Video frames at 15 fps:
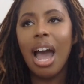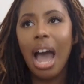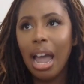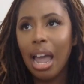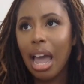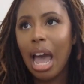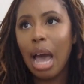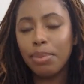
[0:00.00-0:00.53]

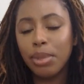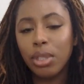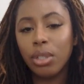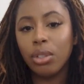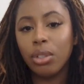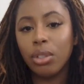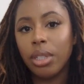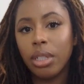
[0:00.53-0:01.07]
I
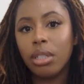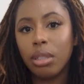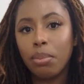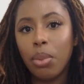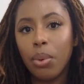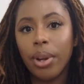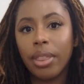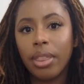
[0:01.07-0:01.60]
absolutely
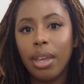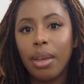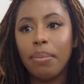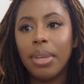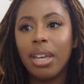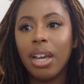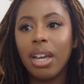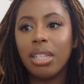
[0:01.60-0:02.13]
support them,
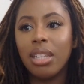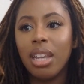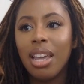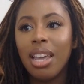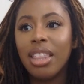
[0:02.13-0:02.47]
because